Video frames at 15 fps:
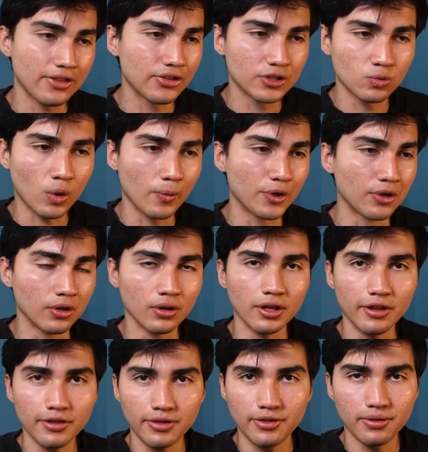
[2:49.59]
And this is what we
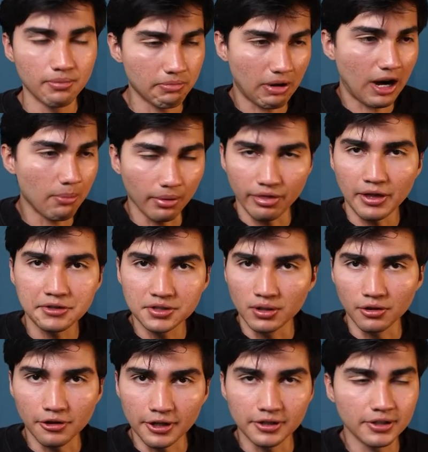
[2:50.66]
call
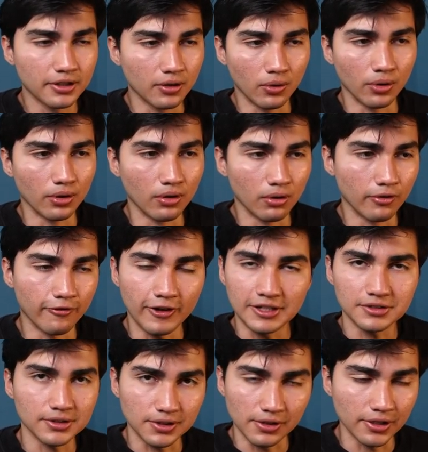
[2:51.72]
hypothetical thinking or, or
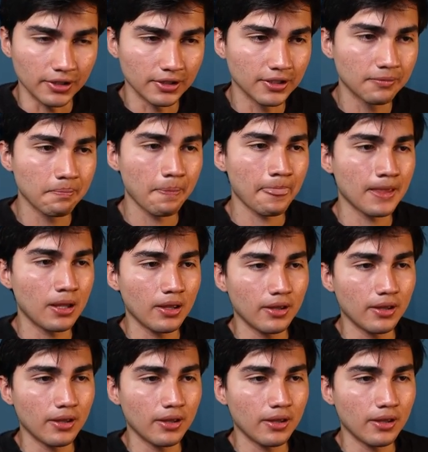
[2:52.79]
fantasy thinking,